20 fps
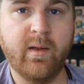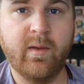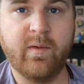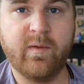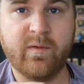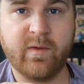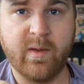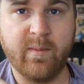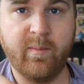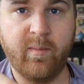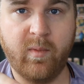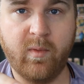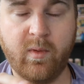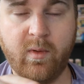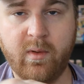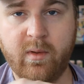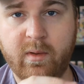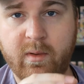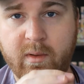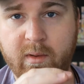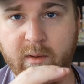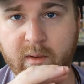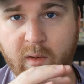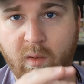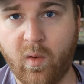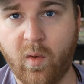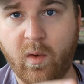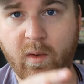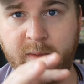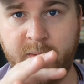symbol
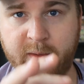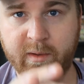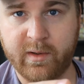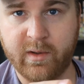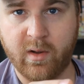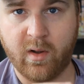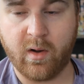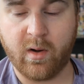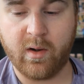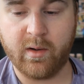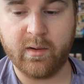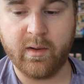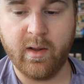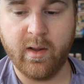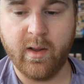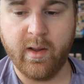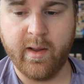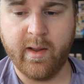on the card.